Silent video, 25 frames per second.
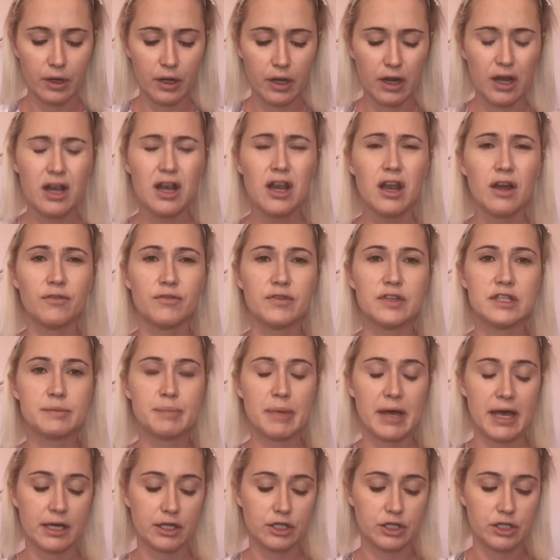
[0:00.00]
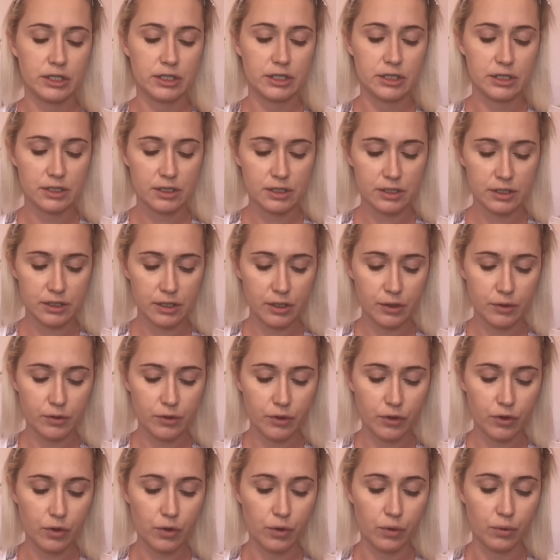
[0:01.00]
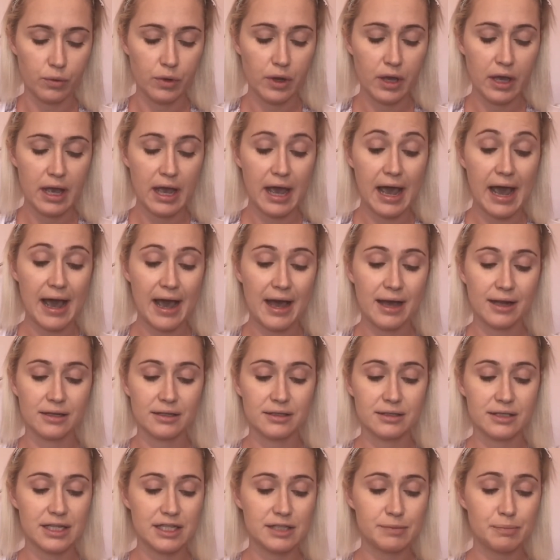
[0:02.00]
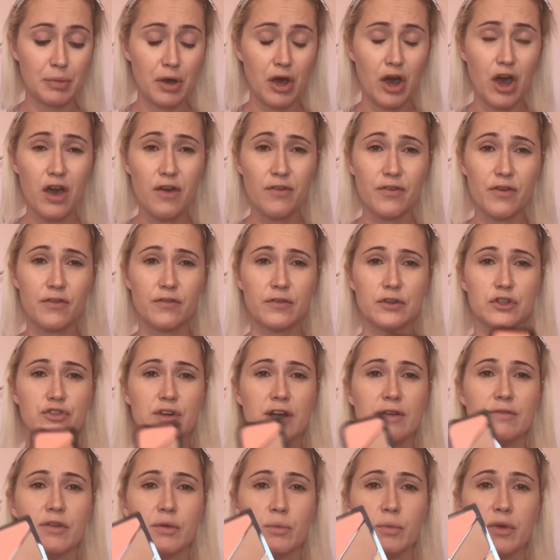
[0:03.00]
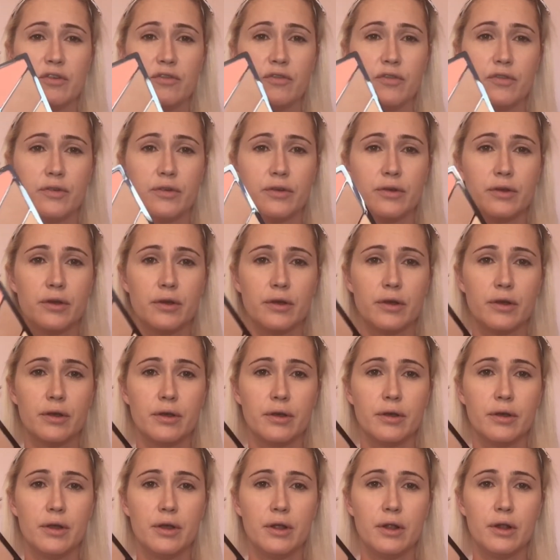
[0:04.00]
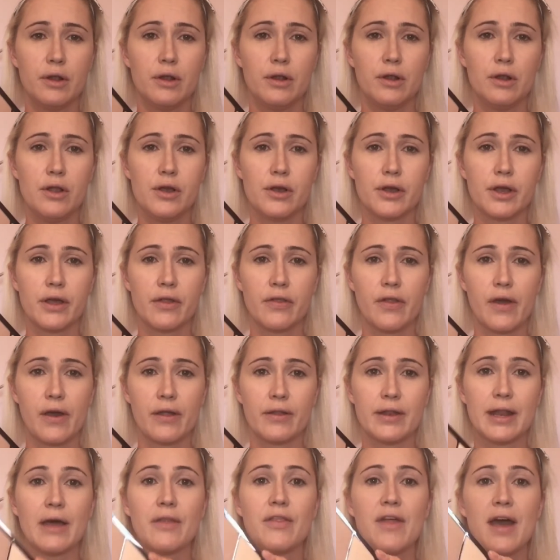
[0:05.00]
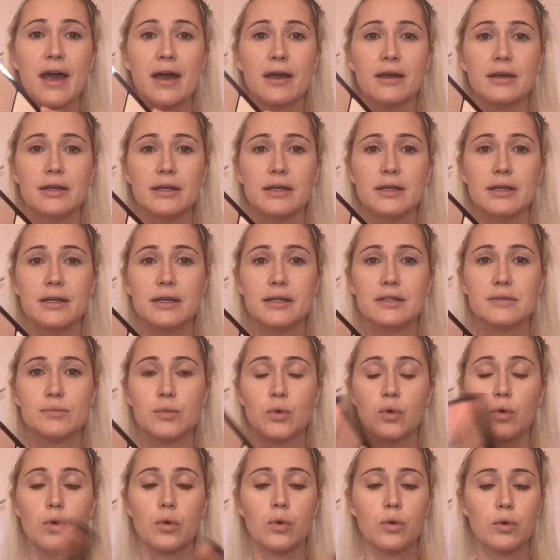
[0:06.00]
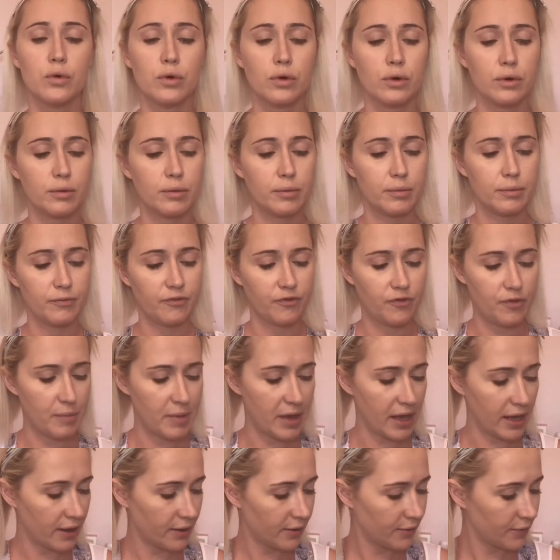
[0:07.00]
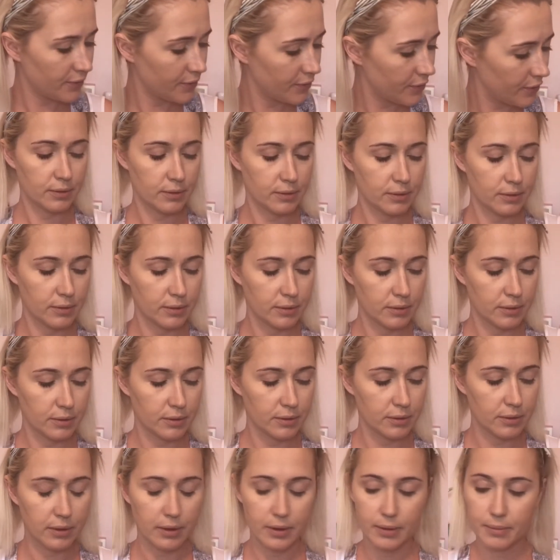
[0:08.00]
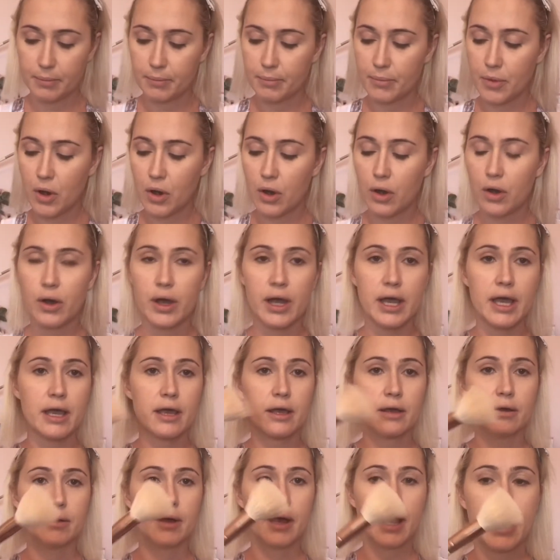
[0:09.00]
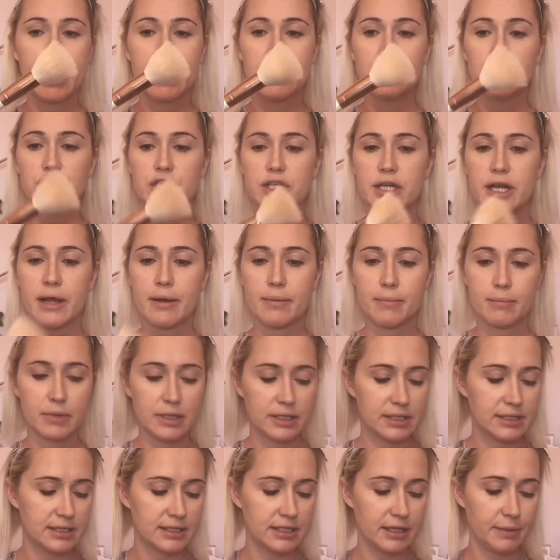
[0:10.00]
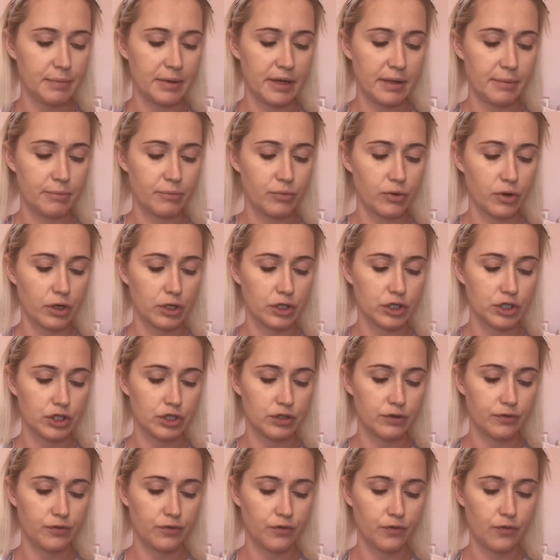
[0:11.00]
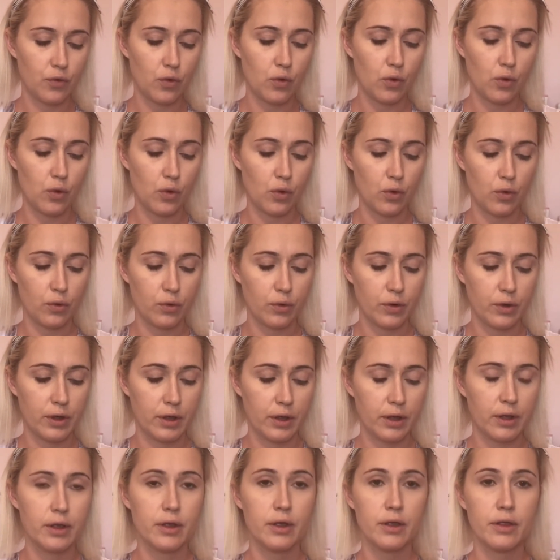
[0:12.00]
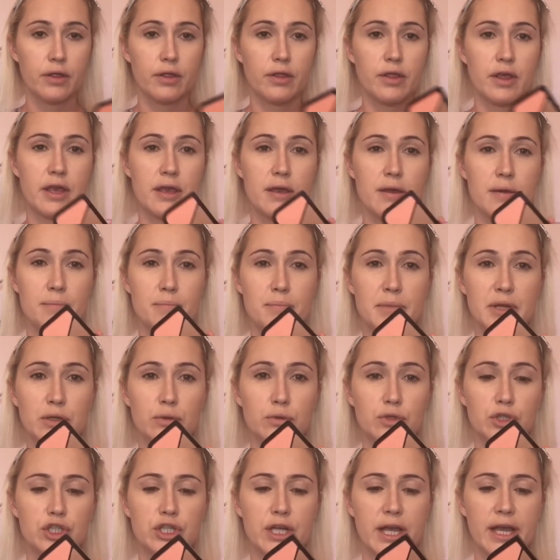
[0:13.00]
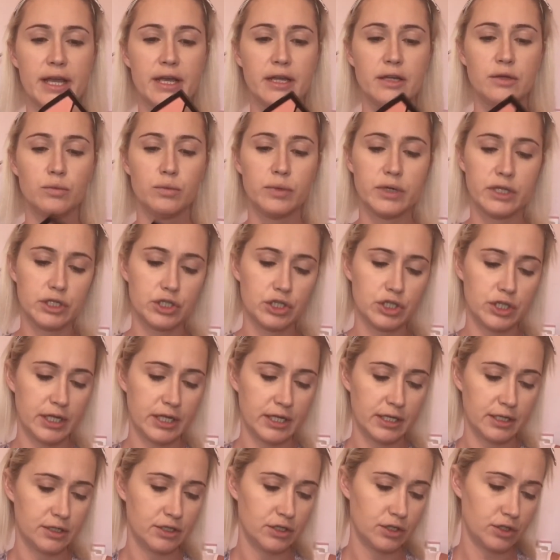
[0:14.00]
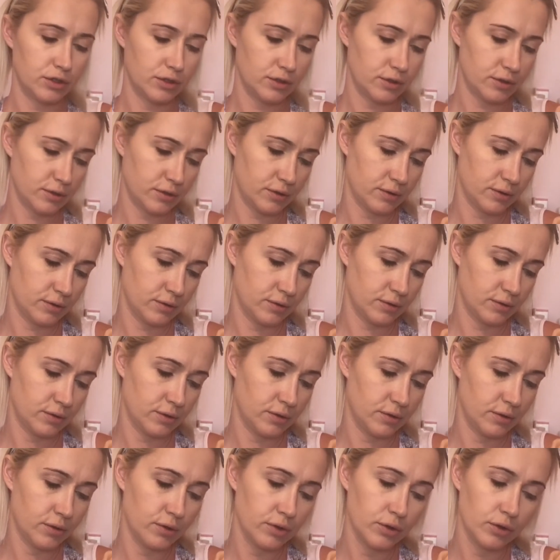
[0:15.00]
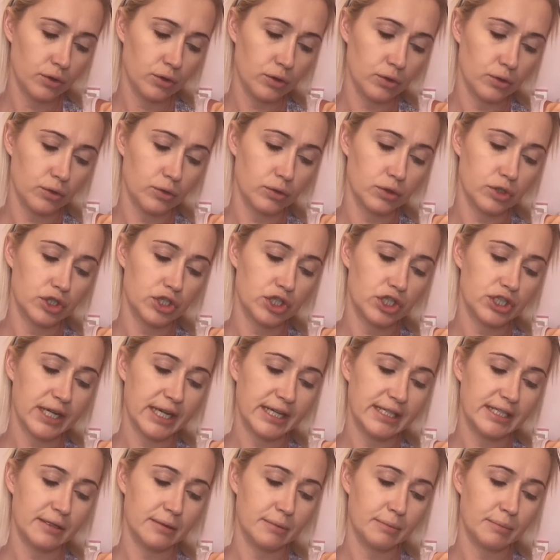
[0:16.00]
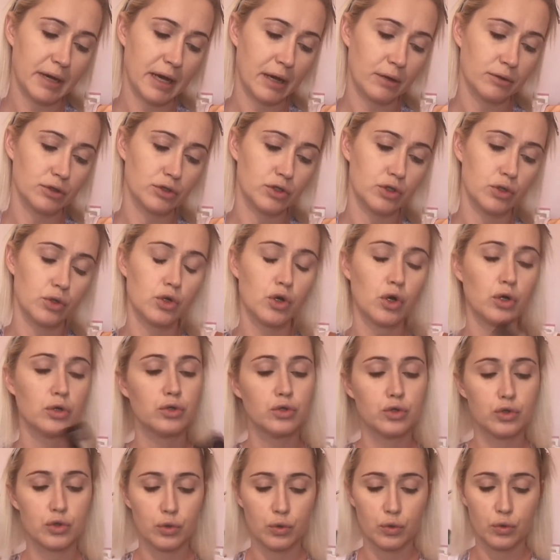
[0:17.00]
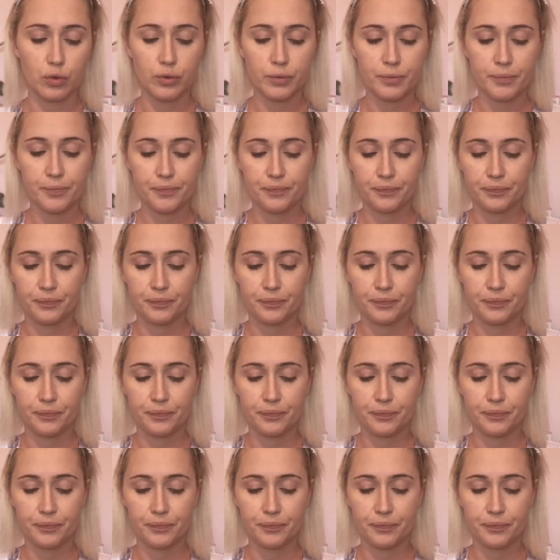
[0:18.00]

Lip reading: Love this packaging, it's so cool. And it's perfect for travelling with. Look at that. Now that is more for me. My H&M stippling brush for the middle shade, which is your shading powder to contour.